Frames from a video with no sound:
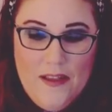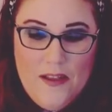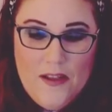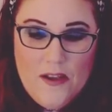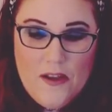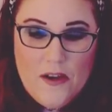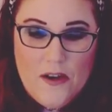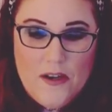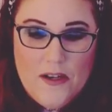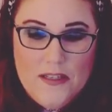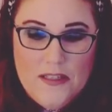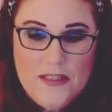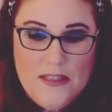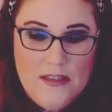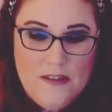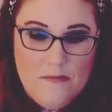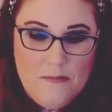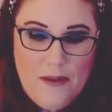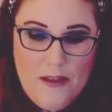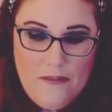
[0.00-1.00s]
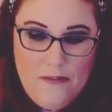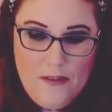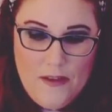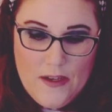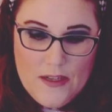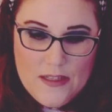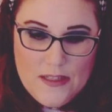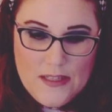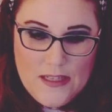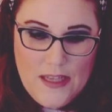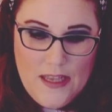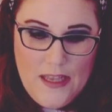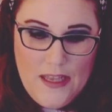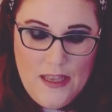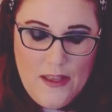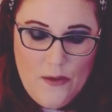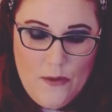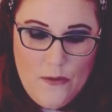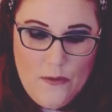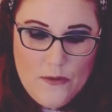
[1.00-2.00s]
courtesy of my
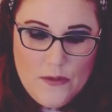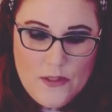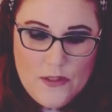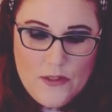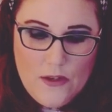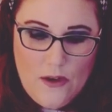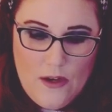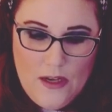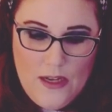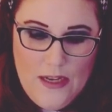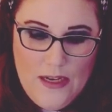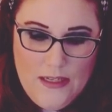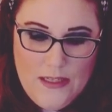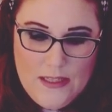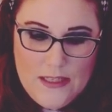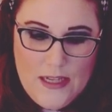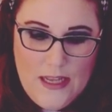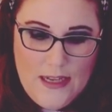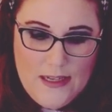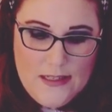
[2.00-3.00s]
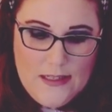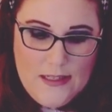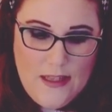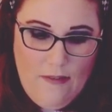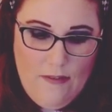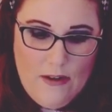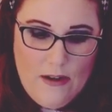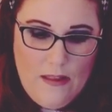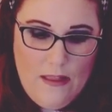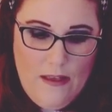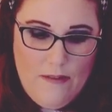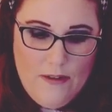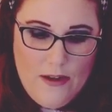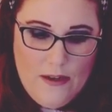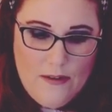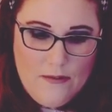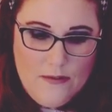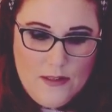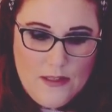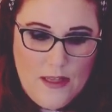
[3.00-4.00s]
fiance, who saw it at 7-Eleven
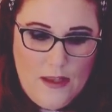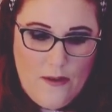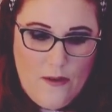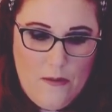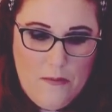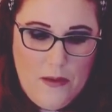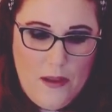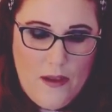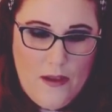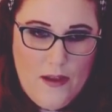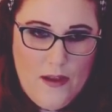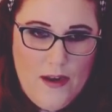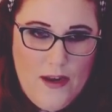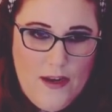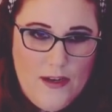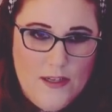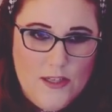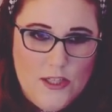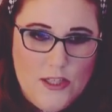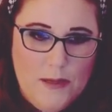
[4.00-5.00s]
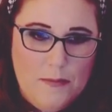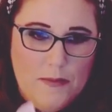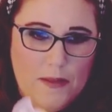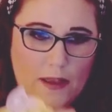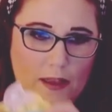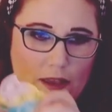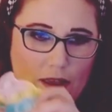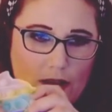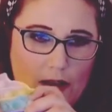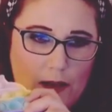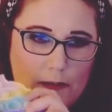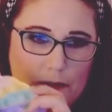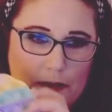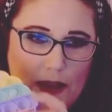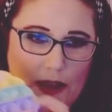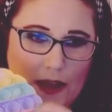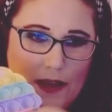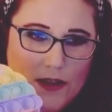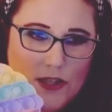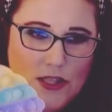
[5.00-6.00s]
and was like, oh my god, and it's shaped like a
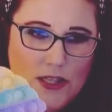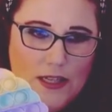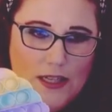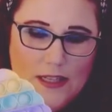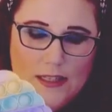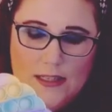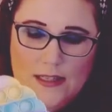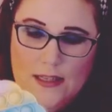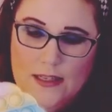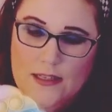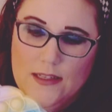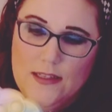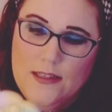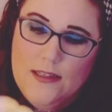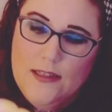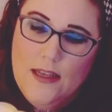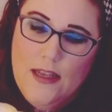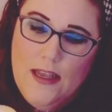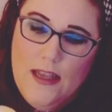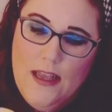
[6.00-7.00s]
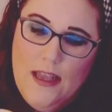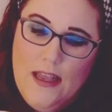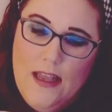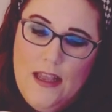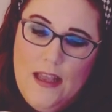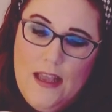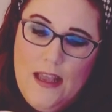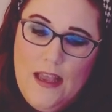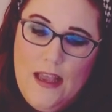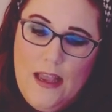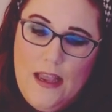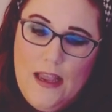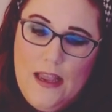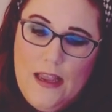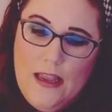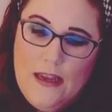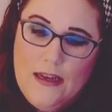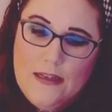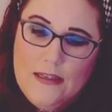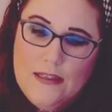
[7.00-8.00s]
cupcake, she needs this.
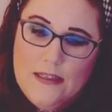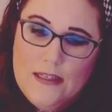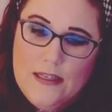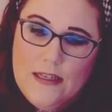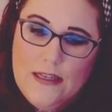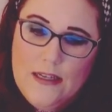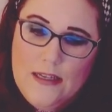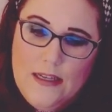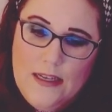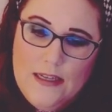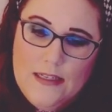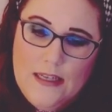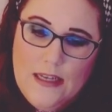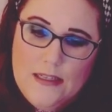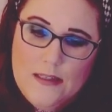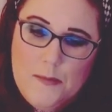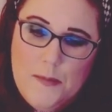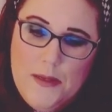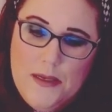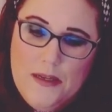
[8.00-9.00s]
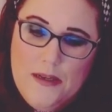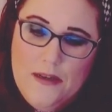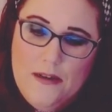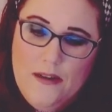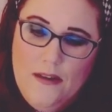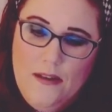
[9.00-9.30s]
And it has been